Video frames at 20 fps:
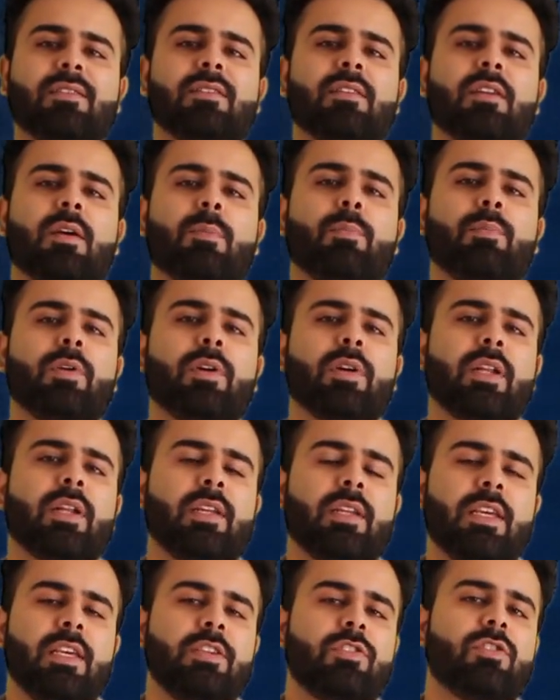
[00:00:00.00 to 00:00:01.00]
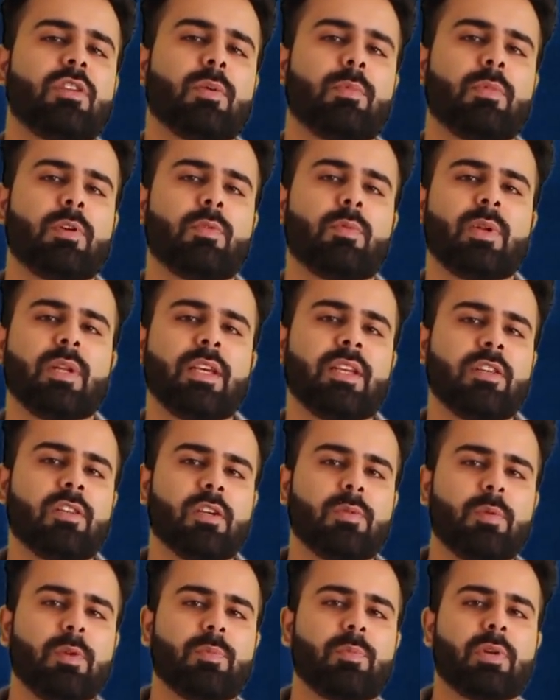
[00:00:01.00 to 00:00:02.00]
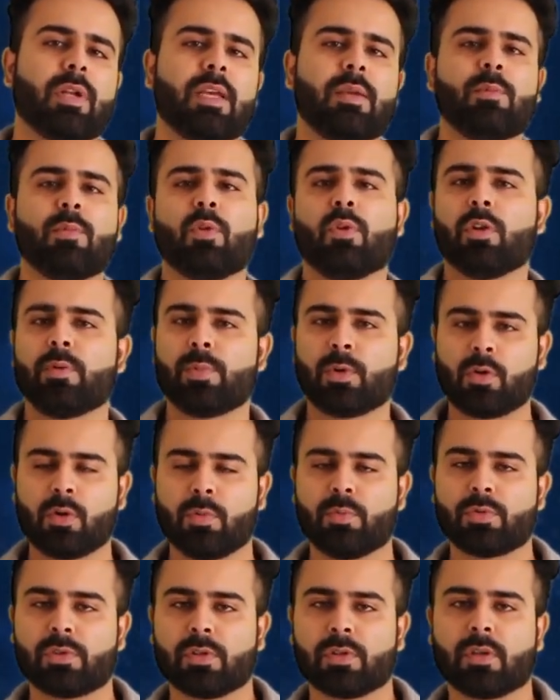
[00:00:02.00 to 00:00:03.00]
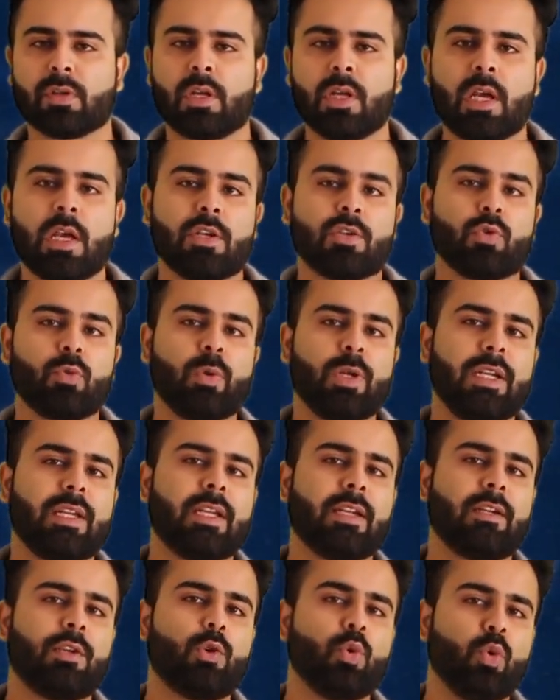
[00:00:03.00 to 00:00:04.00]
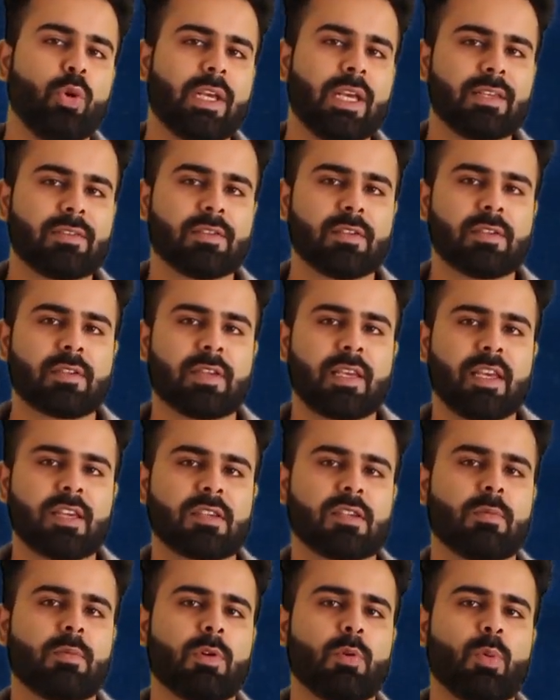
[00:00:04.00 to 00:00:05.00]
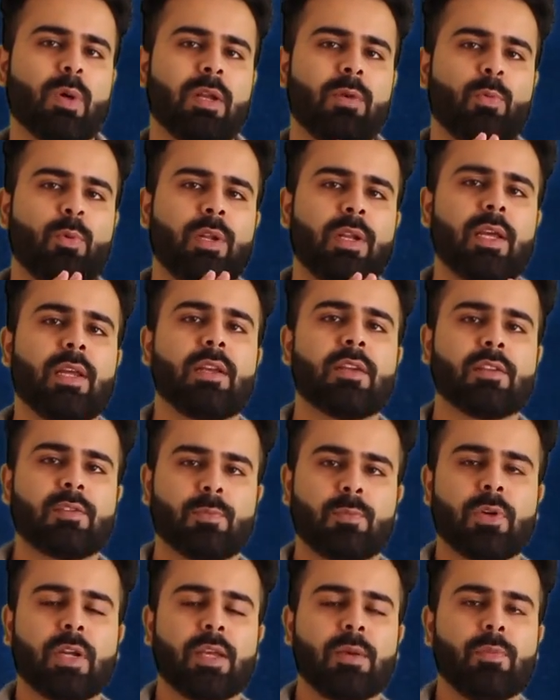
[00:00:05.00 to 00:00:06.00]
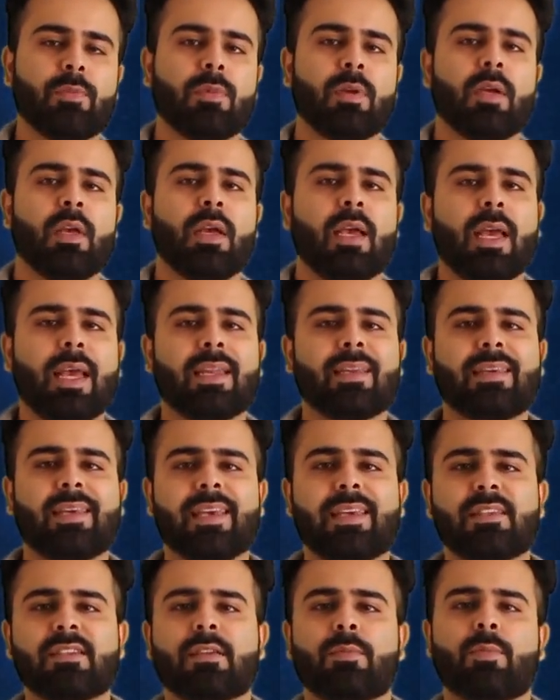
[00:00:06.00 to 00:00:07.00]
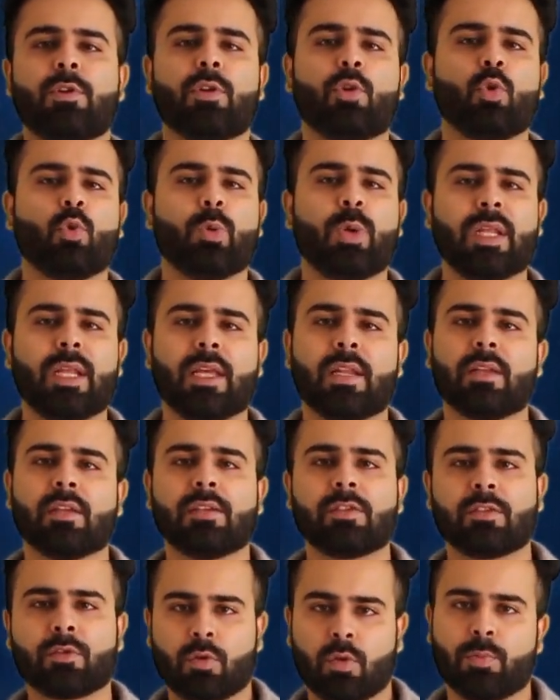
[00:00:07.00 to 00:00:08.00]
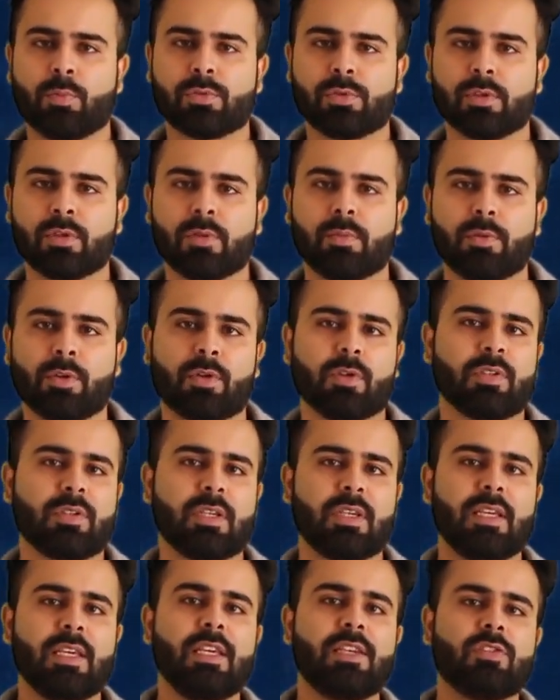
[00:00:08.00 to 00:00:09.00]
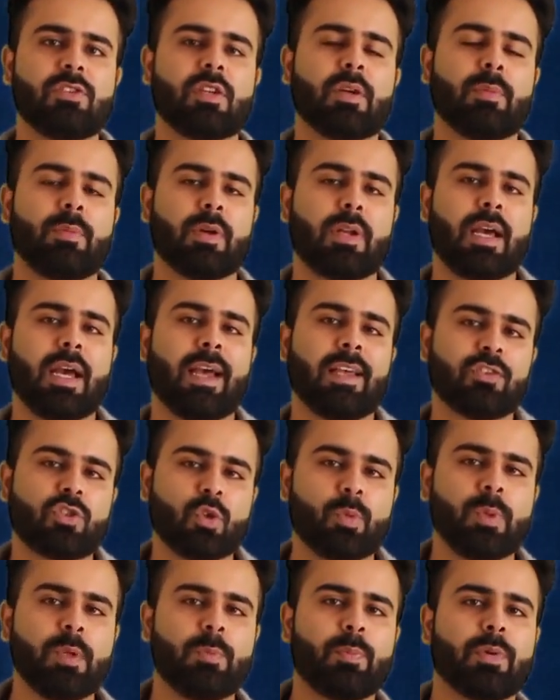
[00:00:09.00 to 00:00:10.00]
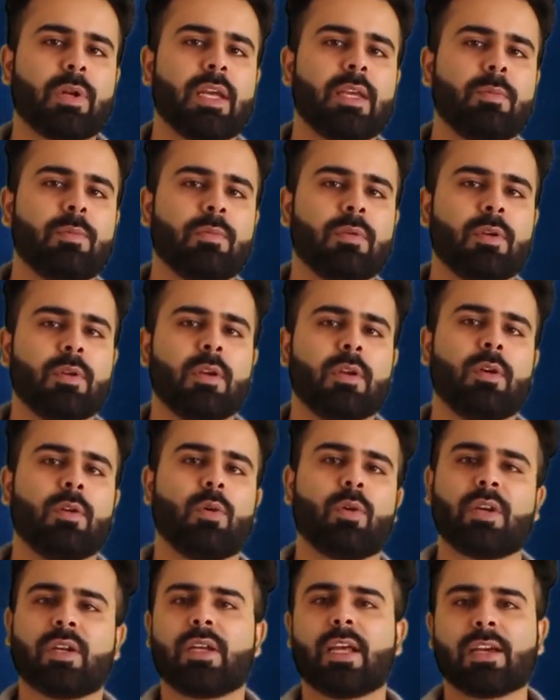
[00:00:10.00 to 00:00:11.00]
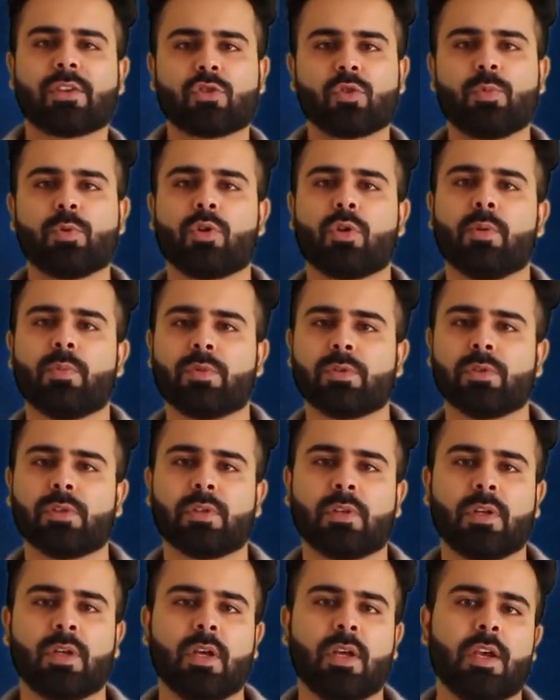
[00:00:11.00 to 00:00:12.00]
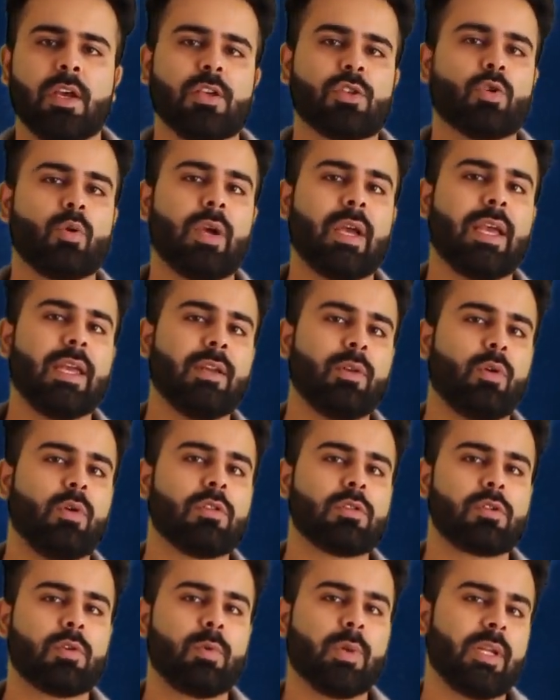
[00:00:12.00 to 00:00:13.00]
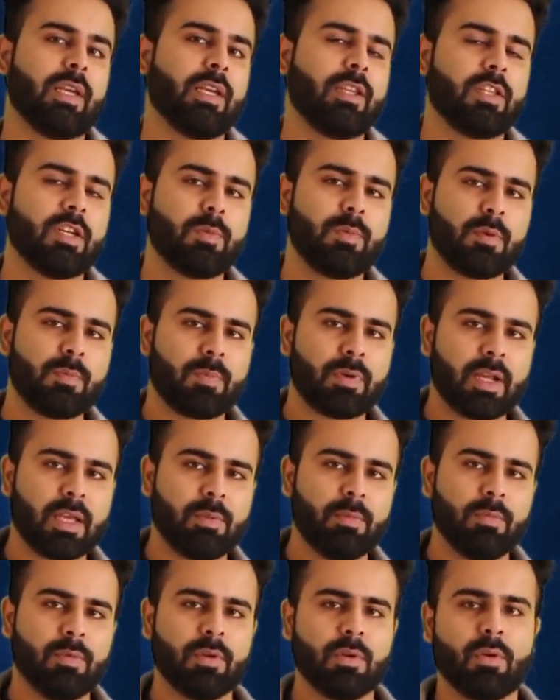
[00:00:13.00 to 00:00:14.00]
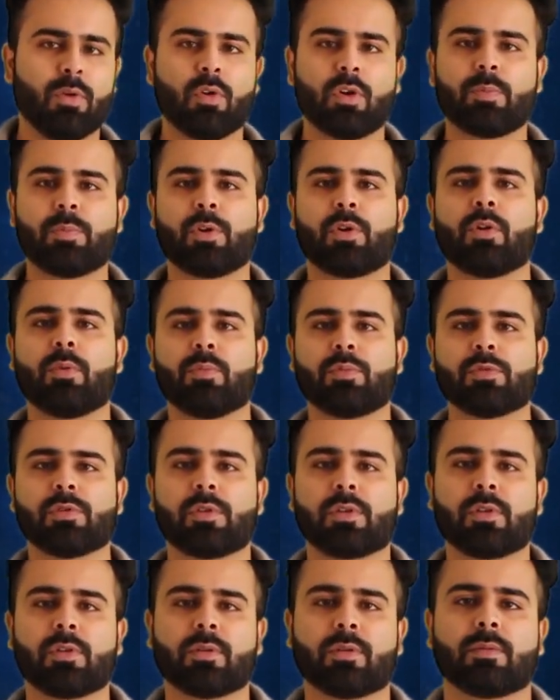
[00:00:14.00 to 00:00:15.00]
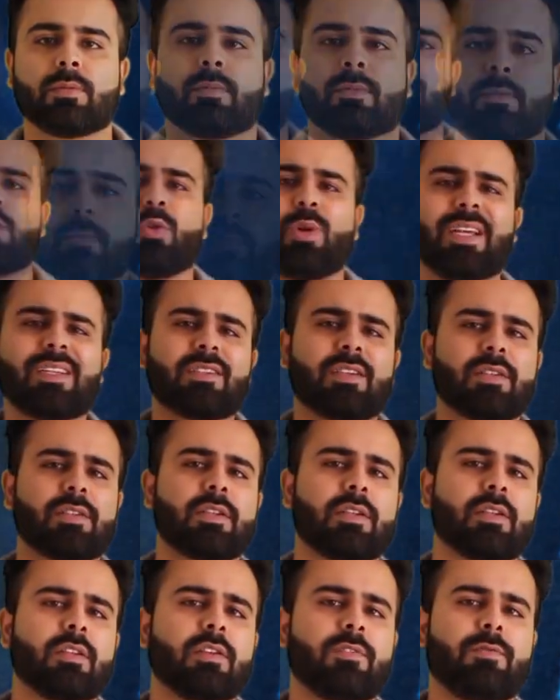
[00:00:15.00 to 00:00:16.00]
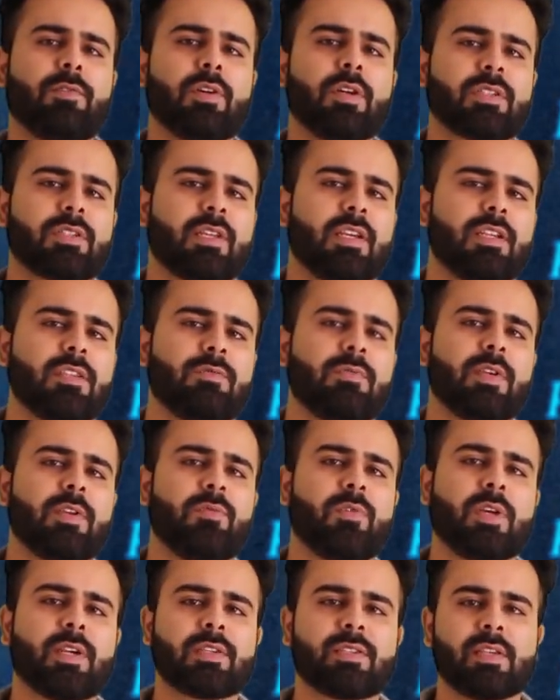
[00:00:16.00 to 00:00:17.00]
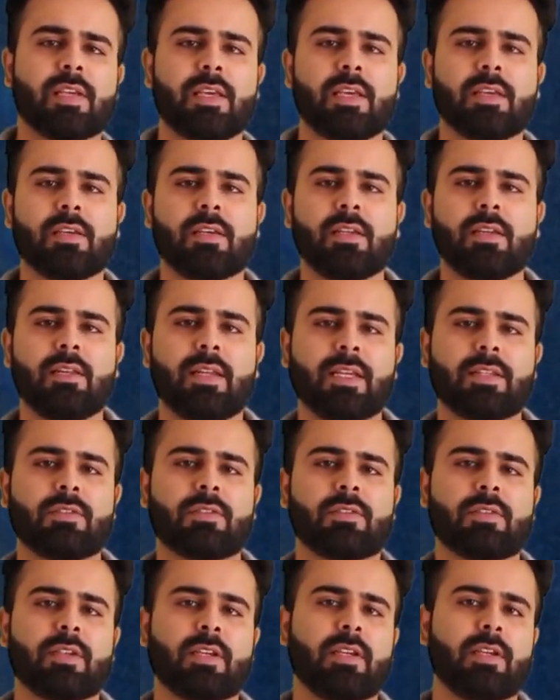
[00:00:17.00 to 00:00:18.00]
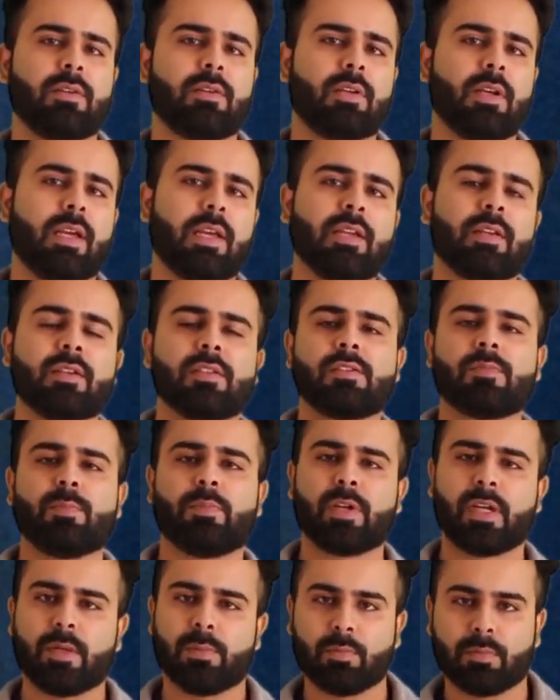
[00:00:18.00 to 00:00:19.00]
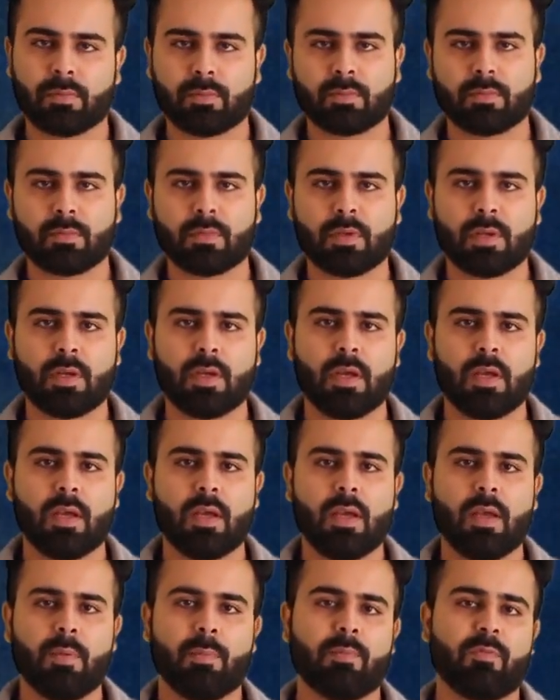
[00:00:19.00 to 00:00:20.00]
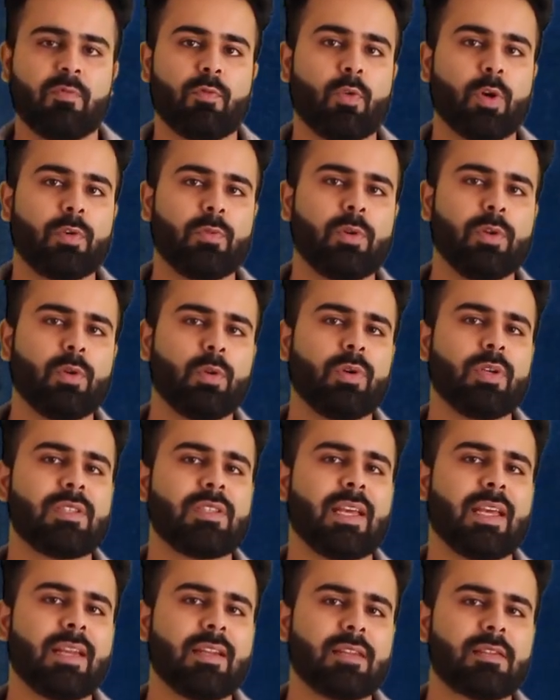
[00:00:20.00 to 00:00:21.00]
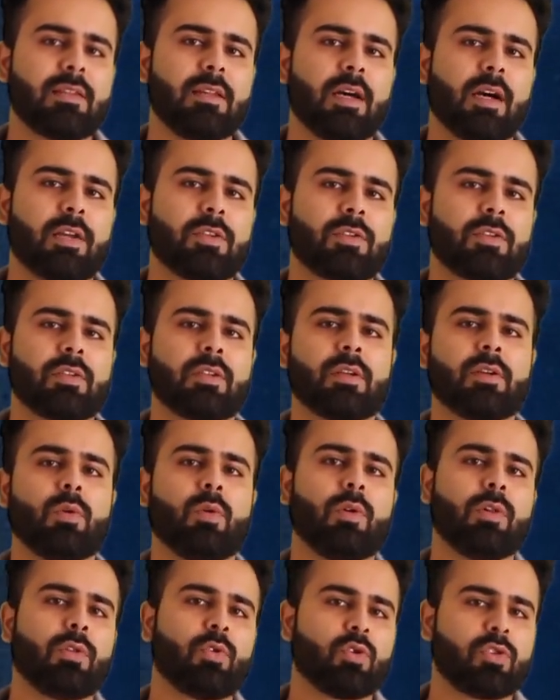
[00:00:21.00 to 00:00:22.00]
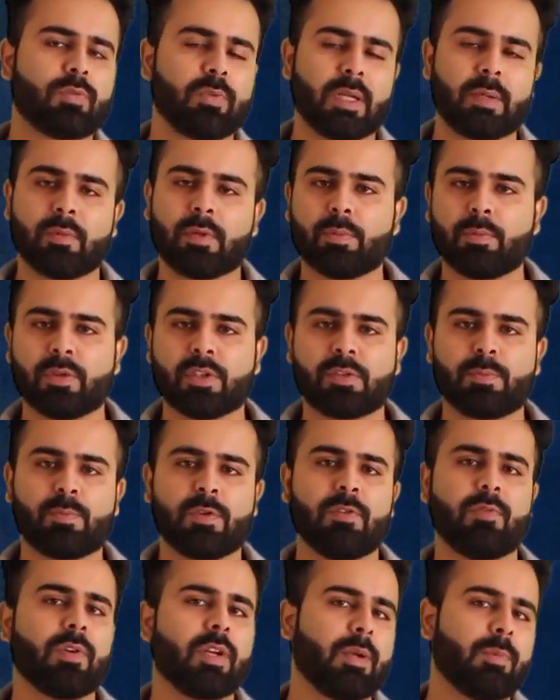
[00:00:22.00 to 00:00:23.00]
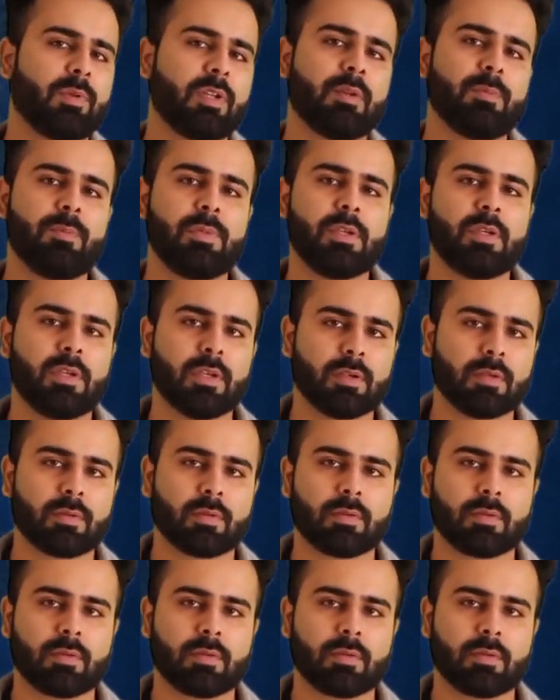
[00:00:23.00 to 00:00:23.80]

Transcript: is a number and each number will either be prime or be composite. So we'll take two cases, case number 1 where n is prime and case number 2 where n is composite because each number has to be prime or it has to be composite. So n also will either be prime or be composite. So let's consider the first case where we are saying ki let's say n is prime. What we know is n is larger than all those prime numbers p1 up till pk.